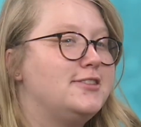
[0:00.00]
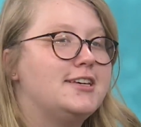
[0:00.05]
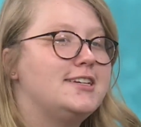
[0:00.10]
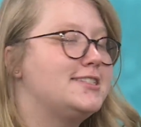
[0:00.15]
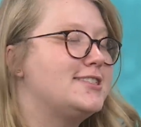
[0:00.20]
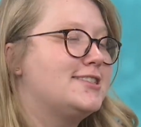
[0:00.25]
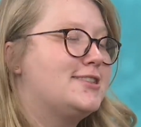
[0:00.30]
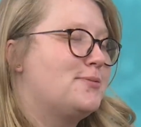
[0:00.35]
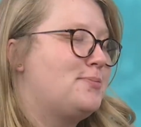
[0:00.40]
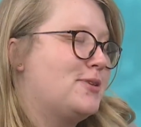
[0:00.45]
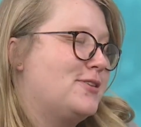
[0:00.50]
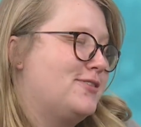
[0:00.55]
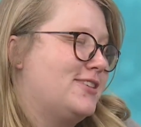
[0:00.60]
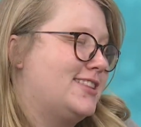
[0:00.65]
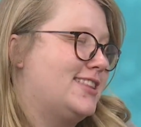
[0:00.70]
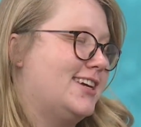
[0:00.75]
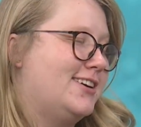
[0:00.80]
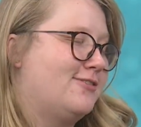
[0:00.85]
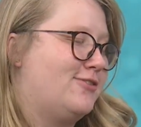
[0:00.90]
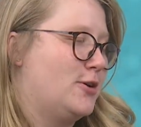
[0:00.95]
this is the
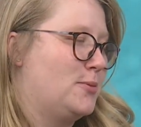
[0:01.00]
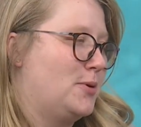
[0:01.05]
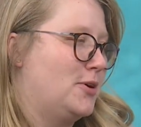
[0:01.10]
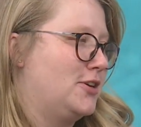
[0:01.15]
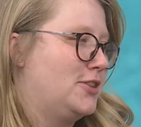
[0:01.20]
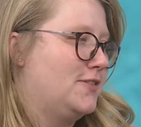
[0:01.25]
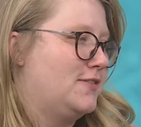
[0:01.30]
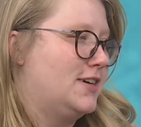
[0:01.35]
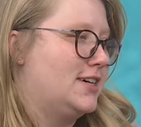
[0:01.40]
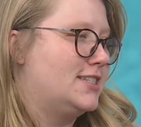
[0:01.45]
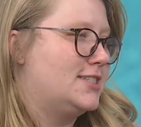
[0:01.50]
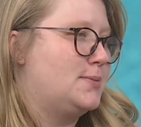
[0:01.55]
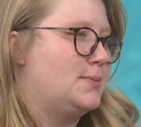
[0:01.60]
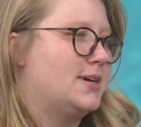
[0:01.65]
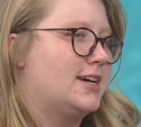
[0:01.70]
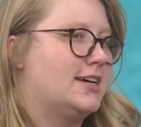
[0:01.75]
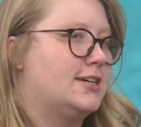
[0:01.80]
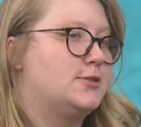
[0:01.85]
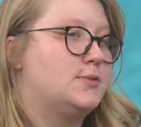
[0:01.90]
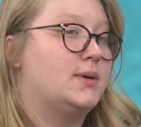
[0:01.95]
perfect thing for both of us
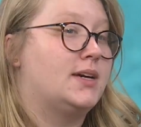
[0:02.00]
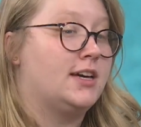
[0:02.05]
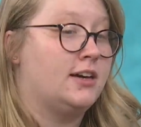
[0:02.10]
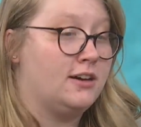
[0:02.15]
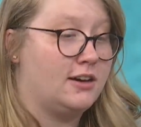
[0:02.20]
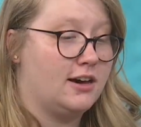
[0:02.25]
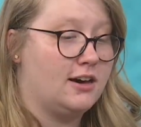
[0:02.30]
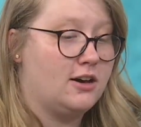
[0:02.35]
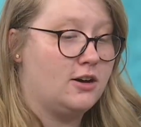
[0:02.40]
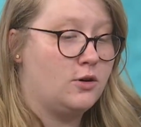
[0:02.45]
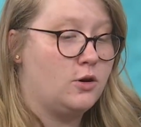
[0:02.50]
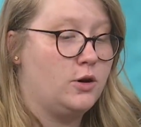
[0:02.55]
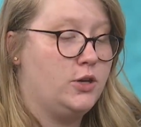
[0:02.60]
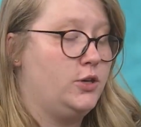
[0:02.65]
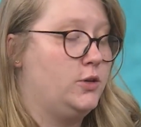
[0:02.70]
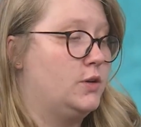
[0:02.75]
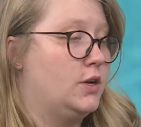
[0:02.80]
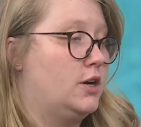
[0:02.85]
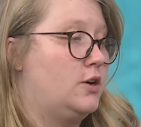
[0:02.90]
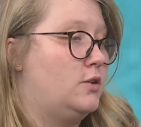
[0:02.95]
because we can go,
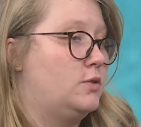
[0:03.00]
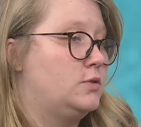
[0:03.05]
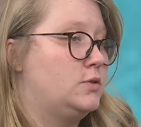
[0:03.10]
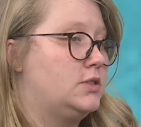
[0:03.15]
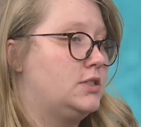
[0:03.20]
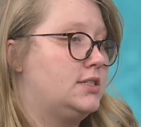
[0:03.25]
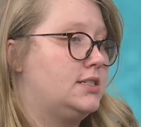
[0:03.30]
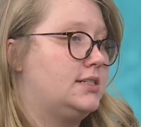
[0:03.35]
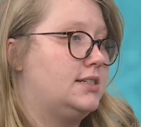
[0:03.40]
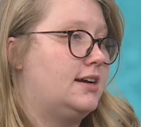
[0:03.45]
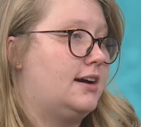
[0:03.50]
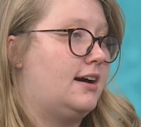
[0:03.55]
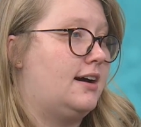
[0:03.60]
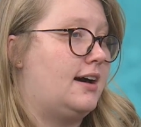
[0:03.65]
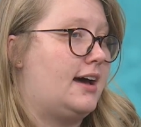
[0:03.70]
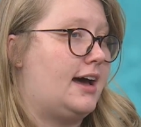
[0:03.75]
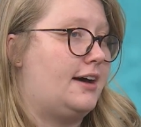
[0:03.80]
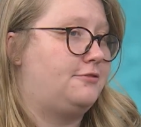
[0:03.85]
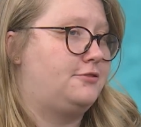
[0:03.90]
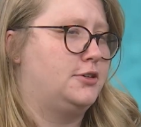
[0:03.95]
you don't
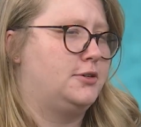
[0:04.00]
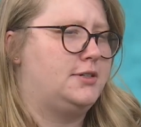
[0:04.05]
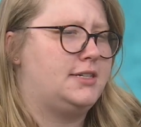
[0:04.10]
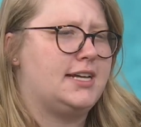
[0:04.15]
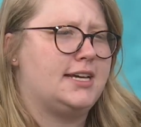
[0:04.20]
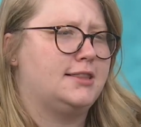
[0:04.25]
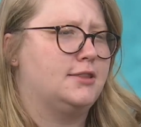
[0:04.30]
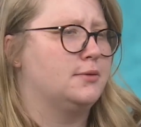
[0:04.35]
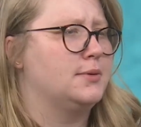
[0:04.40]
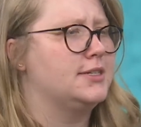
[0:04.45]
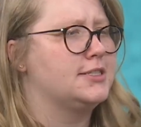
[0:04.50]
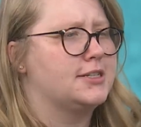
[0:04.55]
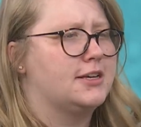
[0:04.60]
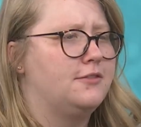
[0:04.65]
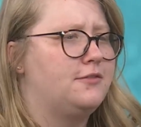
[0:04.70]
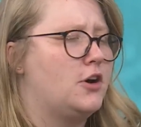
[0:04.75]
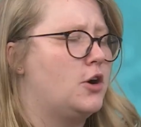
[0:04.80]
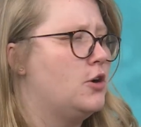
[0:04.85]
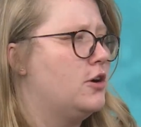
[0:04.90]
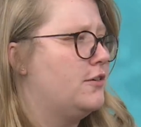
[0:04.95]
uh, have to take the risk
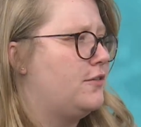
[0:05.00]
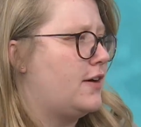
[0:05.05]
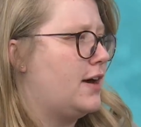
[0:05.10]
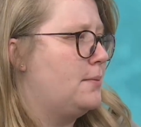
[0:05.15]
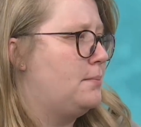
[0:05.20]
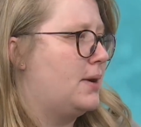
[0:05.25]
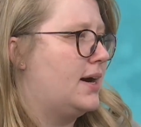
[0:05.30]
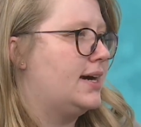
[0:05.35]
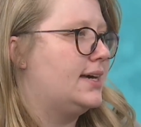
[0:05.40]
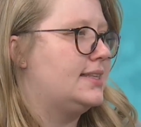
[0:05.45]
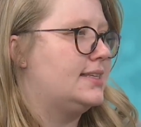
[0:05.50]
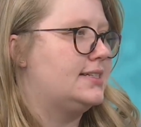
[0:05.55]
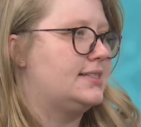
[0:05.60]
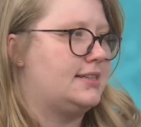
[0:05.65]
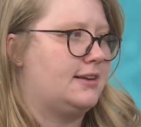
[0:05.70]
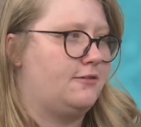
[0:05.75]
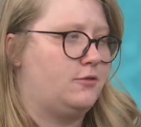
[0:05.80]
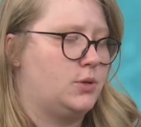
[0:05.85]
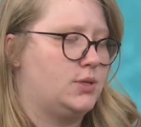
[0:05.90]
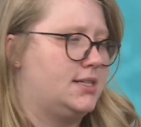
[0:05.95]
of, oh, if I buy
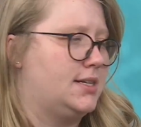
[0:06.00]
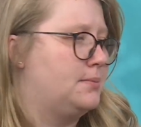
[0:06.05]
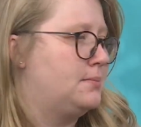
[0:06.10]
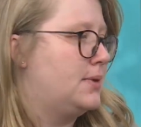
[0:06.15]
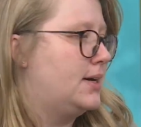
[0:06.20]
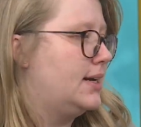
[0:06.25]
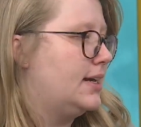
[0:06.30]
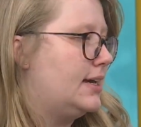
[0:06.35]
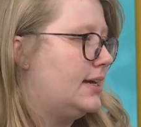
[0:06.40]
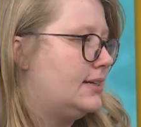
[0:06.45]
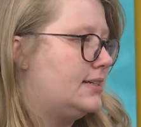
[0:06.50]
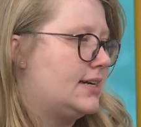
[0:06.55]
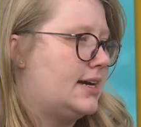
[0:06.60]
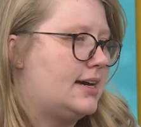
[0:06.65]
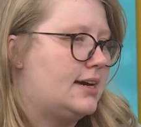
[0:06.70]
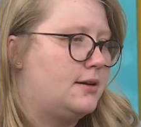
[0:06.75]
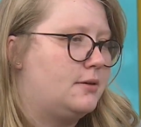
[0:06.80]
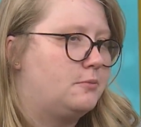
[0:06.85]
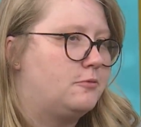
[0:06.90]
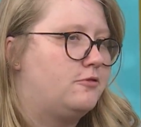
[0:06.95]
this, i am I've wasted money,
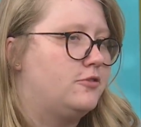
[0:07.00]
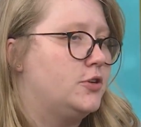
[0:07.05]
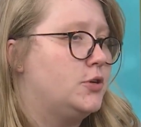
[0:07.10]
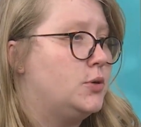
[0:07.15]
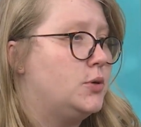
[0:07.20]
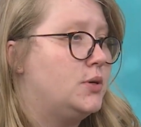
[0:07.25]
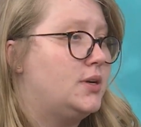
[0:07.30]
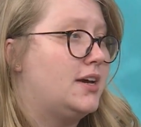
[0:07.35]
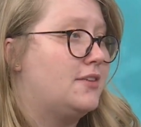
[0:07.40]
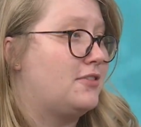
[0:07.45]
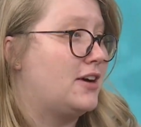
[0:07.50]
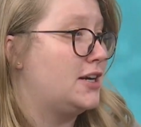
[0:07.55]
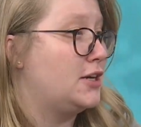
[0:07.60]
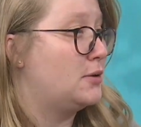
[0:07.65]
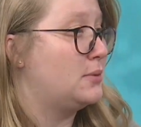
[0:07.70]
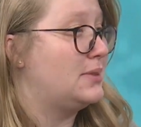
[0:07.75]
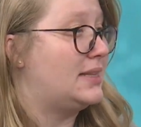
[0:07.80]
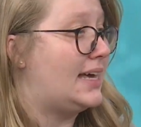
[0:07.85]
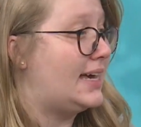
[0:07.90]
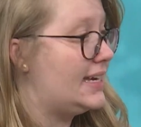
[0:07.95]
time, food if I
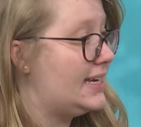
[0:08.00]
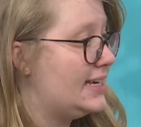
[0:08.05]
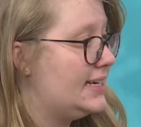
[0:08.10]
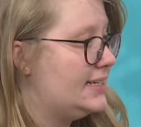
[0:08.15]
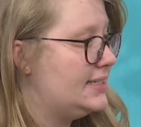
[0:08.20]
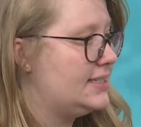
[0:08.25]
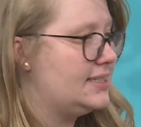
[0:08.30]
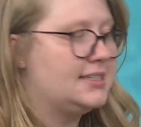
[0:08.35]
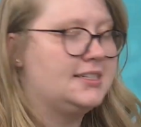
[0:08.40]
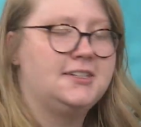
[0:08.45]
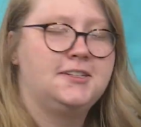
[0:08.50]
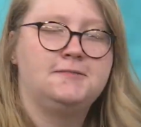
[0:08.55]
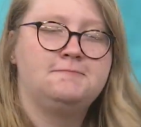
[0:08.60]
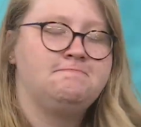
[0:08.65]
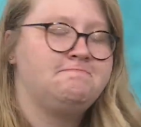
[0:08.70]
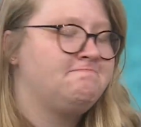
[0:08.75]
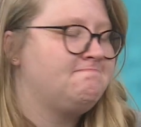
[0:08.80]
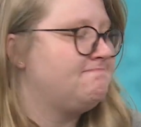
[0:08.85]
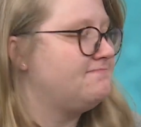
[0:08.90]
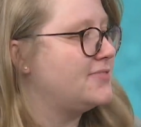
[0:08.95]
don't like it.
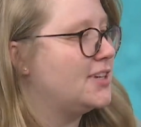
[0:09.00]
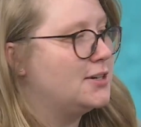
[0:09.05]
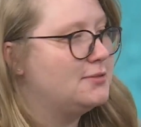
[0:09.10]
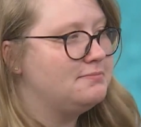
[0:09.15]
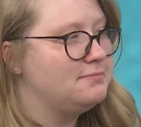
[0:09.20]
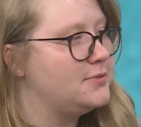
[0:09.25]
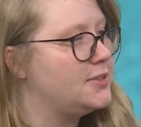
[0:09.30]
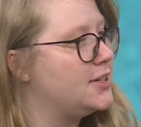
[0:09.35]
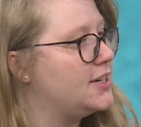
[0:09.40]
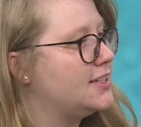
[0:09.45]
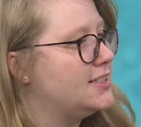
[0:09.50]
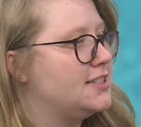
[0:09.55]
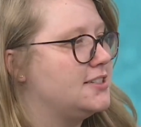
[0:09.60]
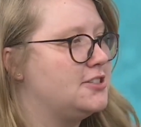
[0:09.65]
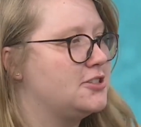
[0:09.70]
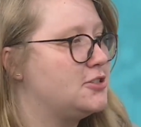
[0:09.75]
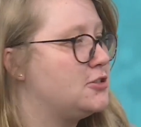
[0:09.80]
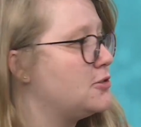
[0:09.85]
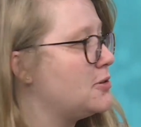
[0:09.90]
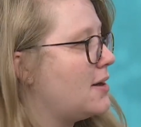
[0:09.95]
Yeah. No, you there get to you
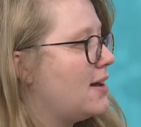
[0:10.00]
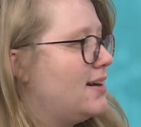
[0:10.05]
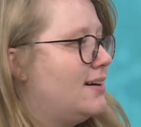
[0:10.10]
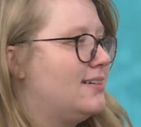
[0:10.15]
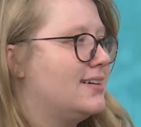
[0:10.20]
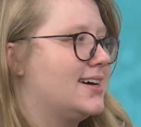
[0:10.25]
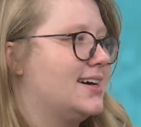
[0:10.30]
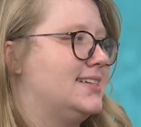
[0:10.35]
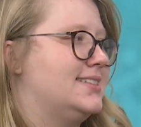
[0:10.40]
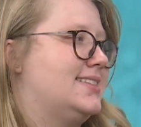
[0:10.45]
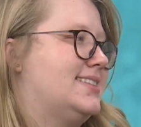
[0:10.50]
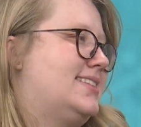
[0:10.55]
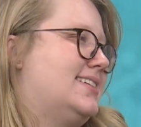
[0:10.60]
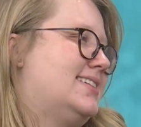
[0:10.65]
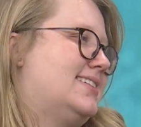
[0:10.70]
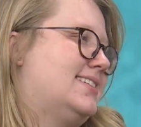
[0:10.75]
just go. try all yeah. kinds of things.